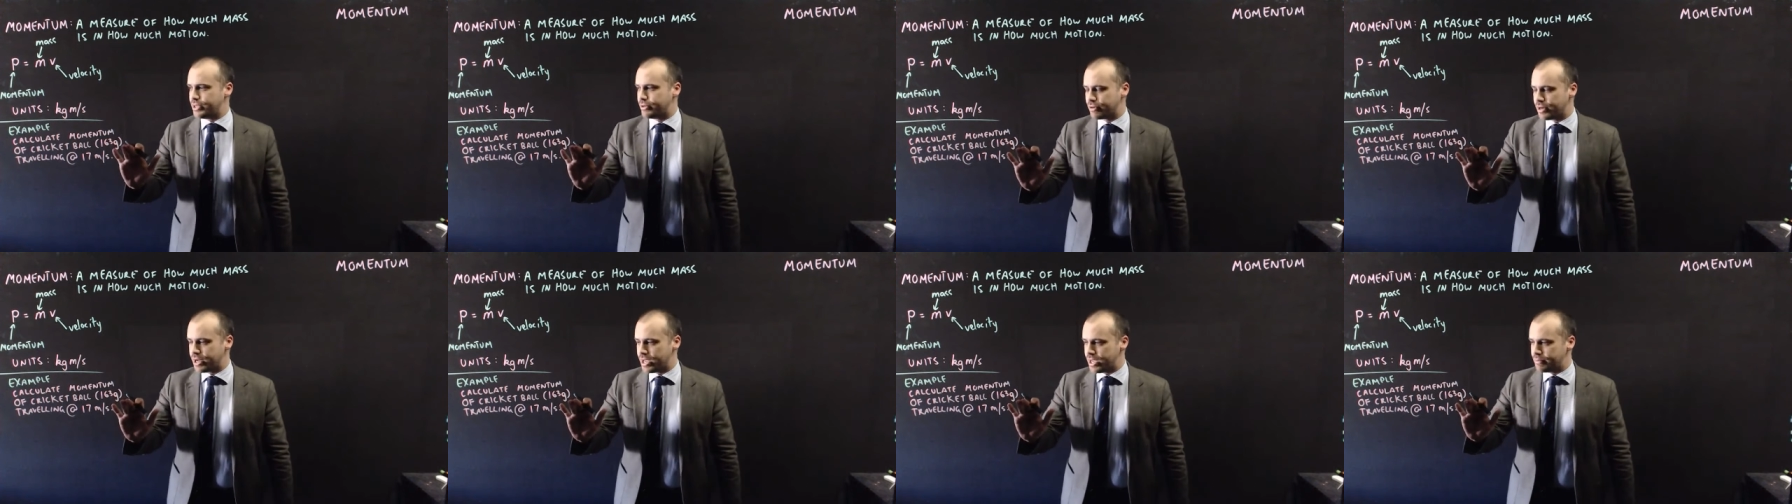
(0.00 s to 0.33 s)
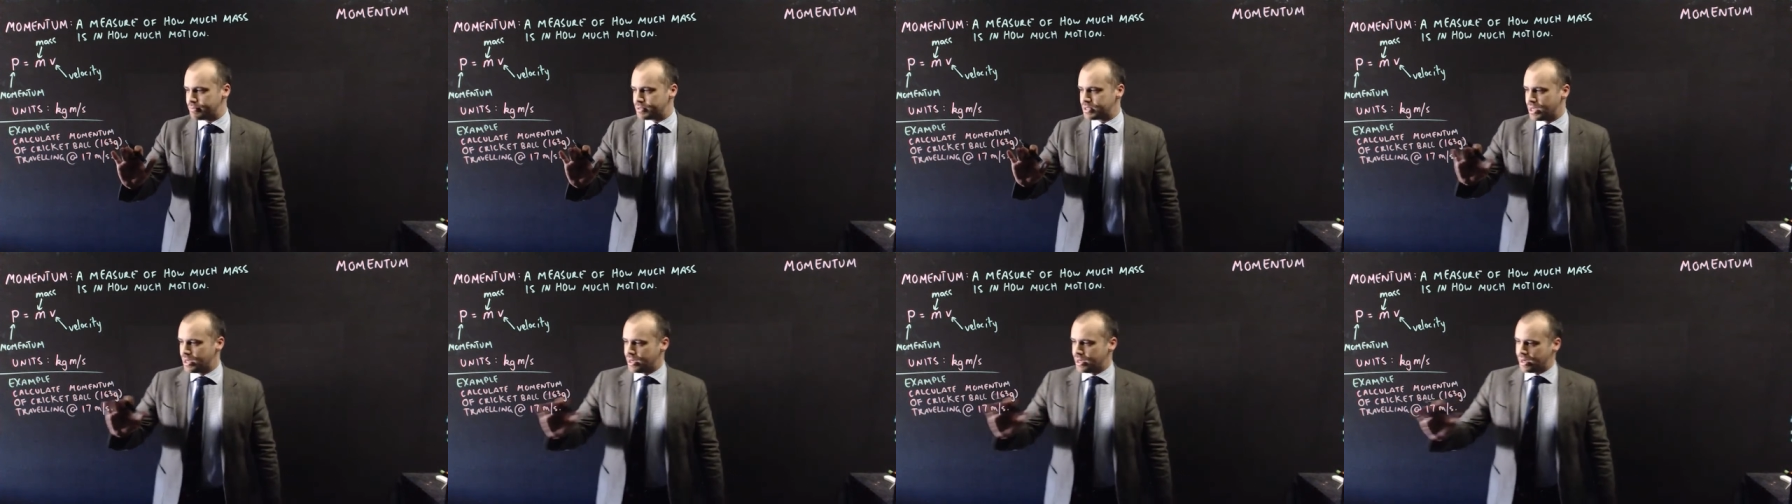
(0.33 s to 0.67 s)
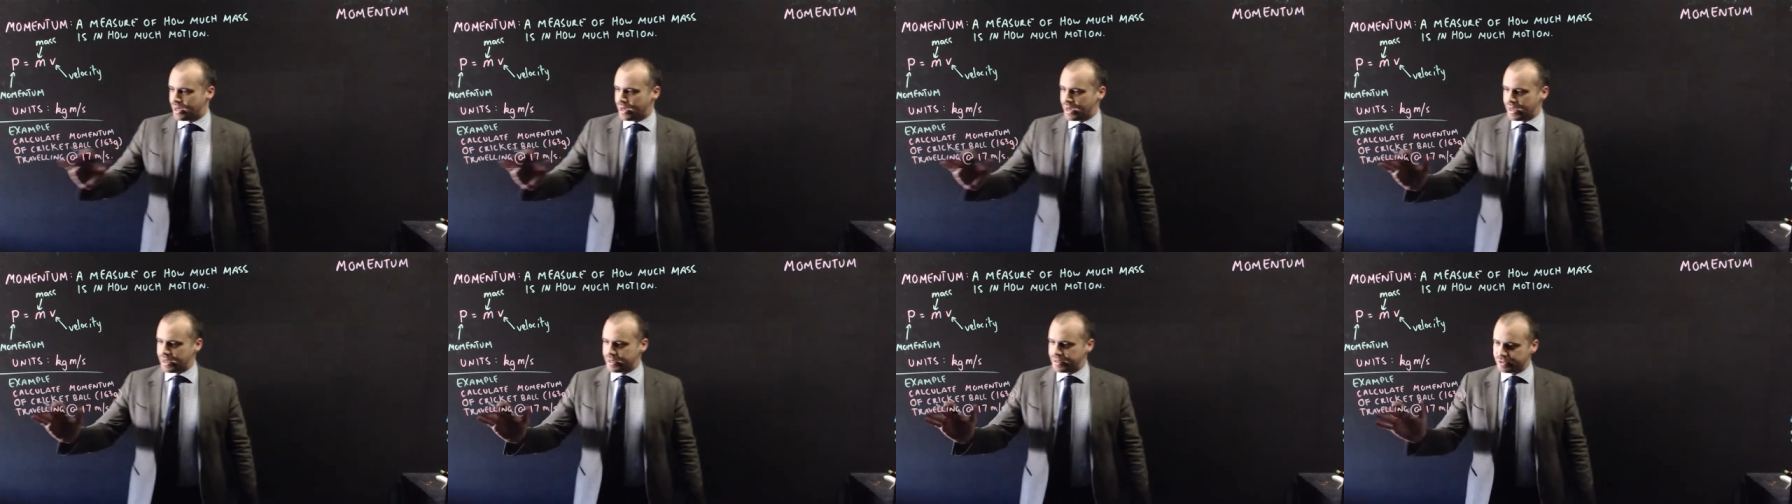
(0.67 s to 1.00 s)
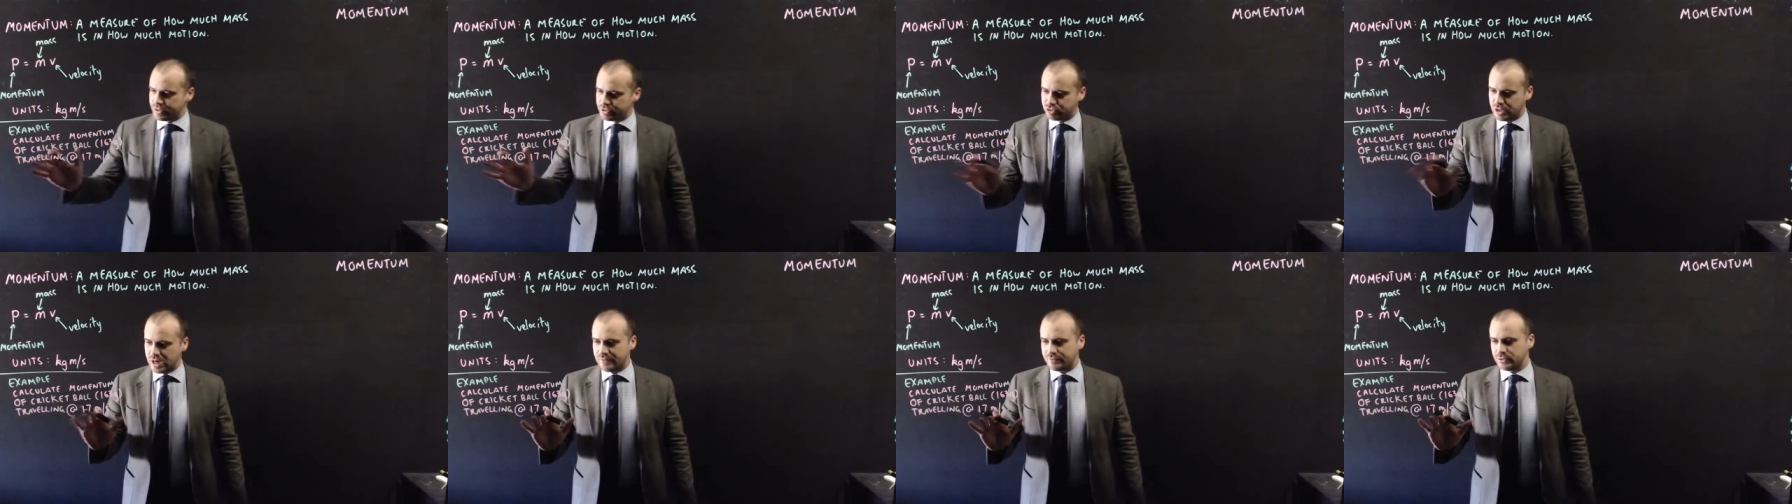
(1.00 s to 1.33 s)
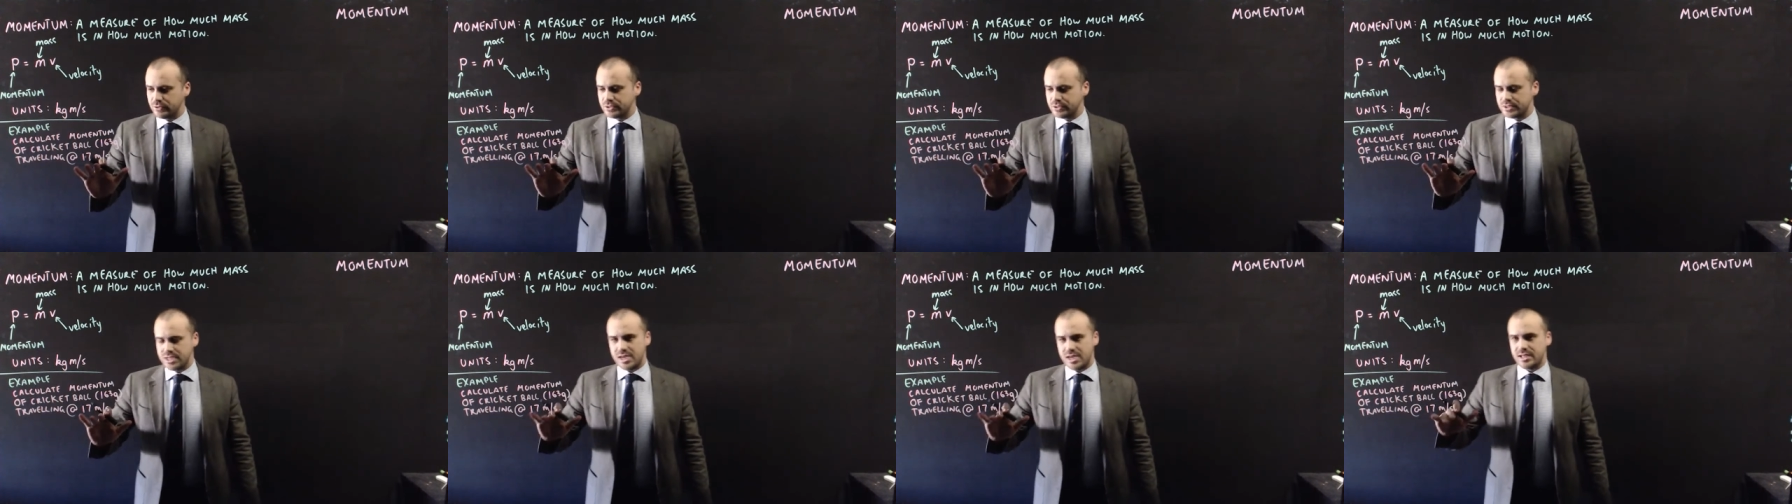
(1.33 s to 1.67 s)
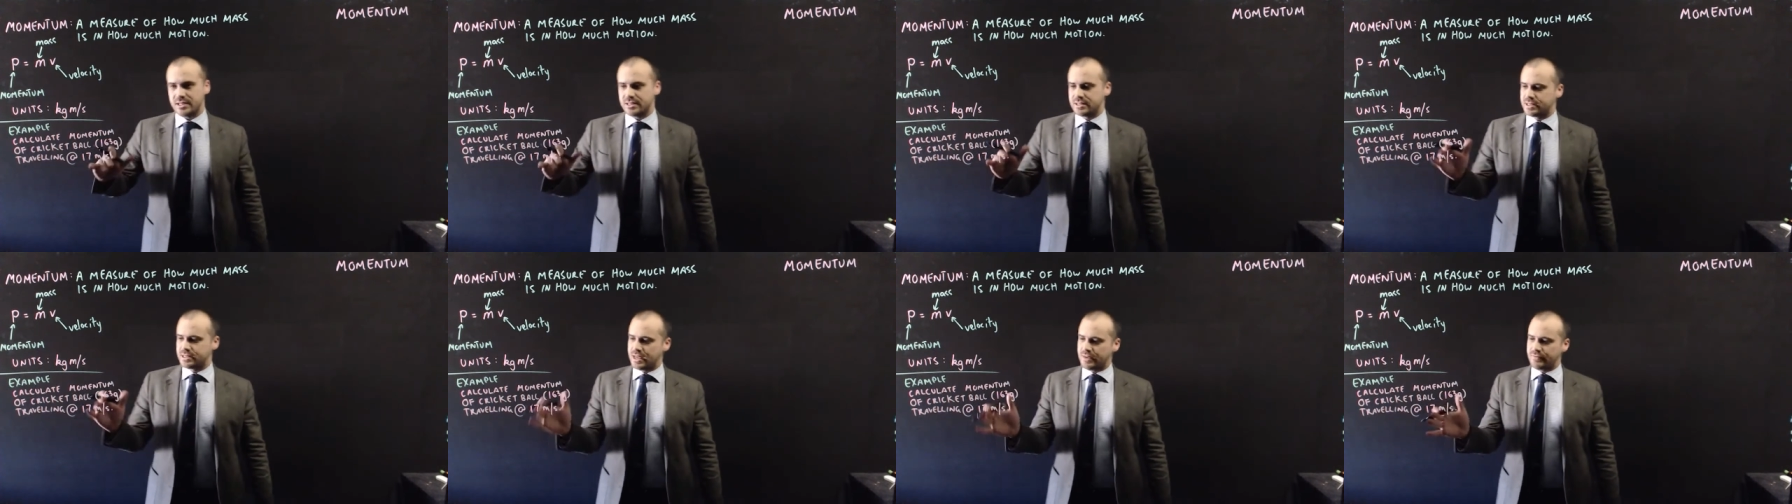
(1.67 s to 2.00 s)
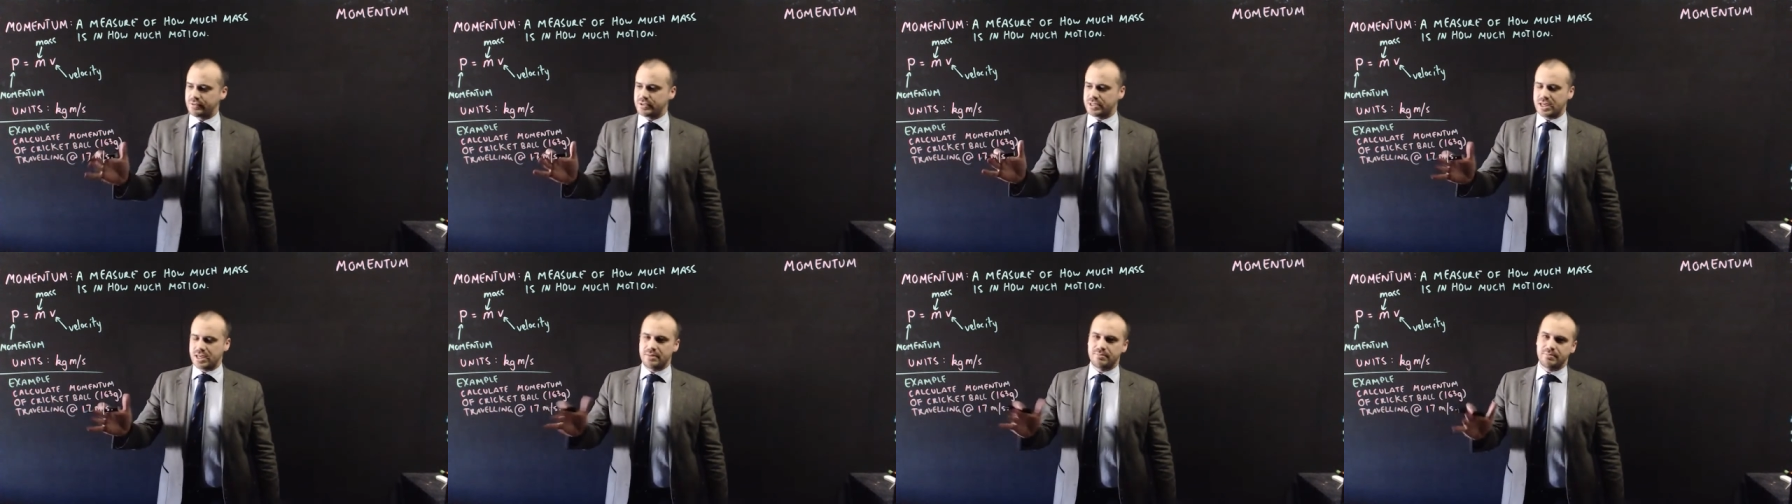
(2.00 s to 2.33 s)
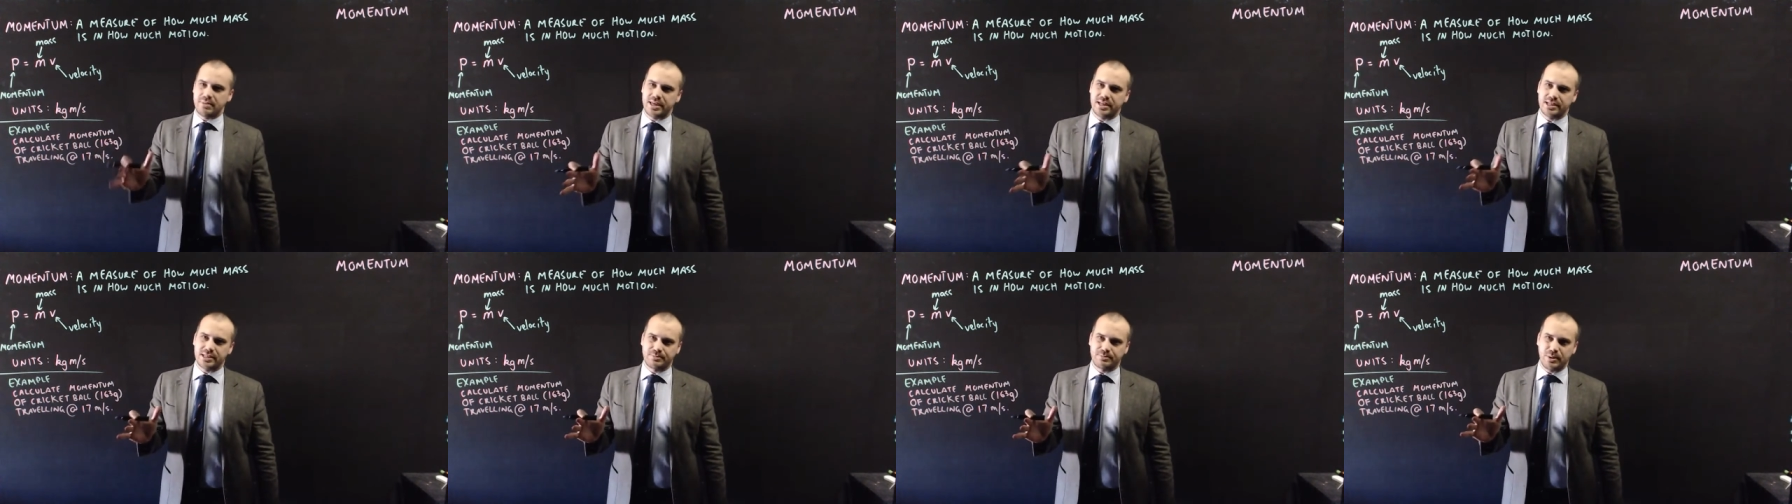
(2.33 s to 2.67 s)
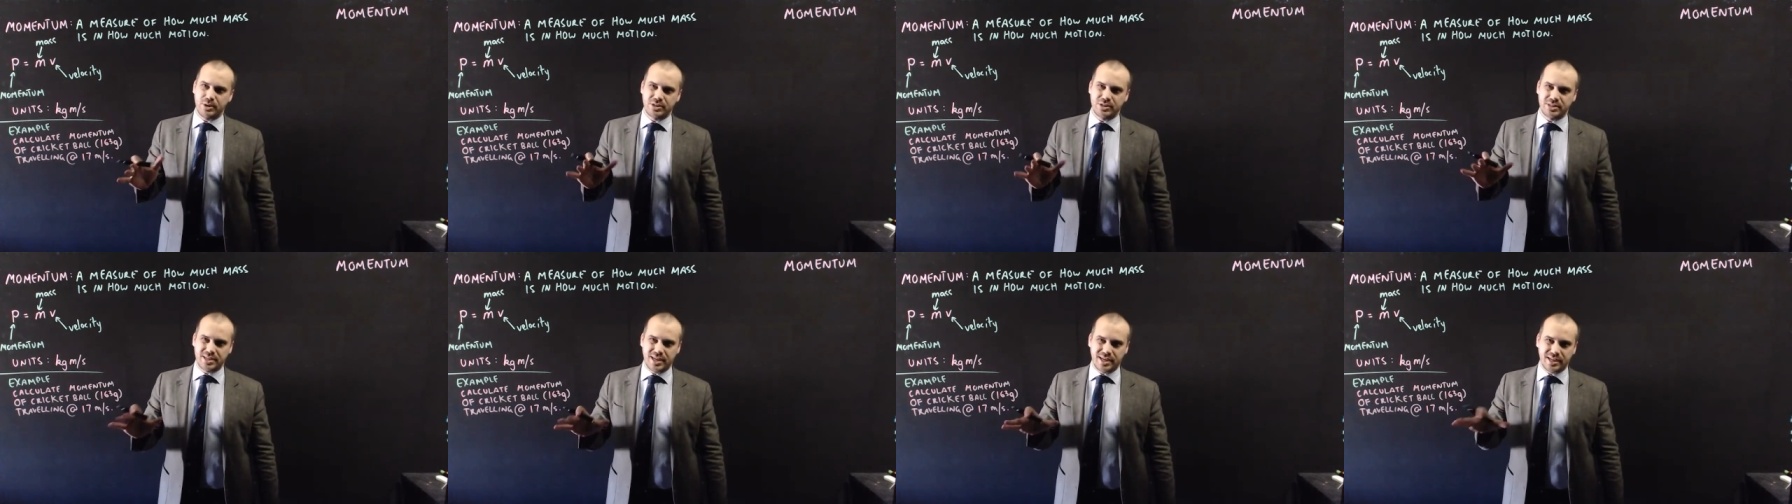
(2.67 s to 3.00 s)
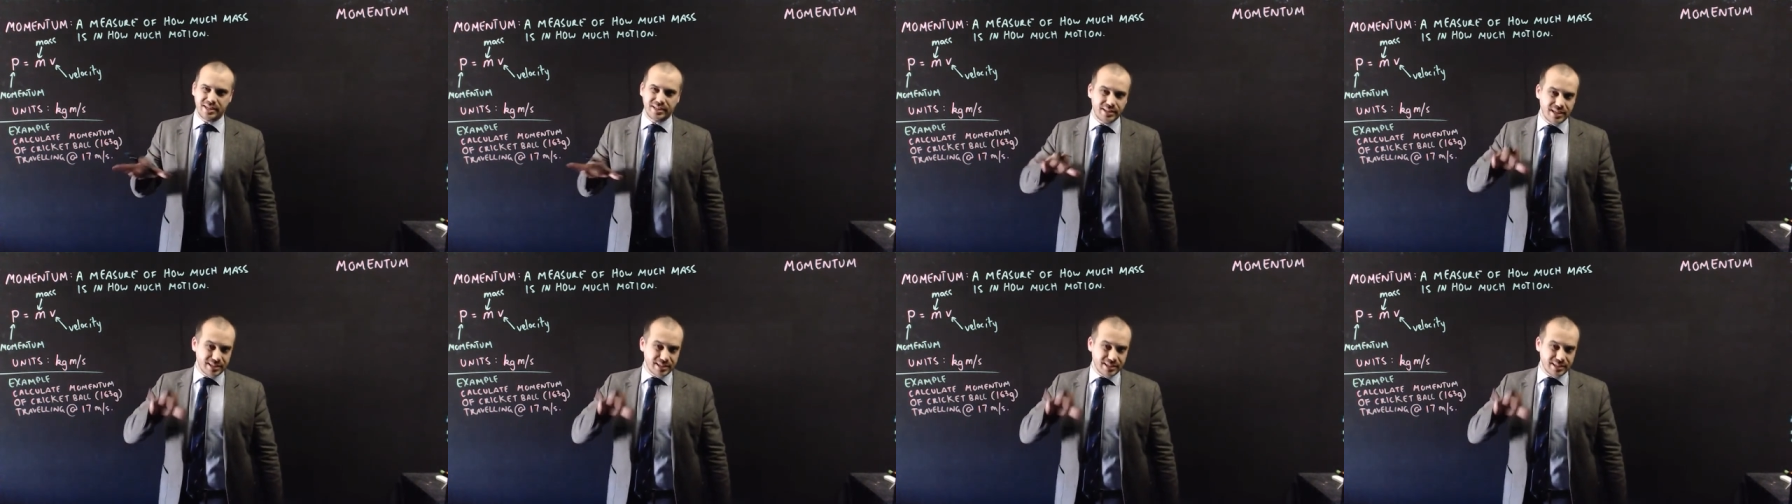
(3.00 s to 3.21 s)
grams and it travels at 17 meters per second.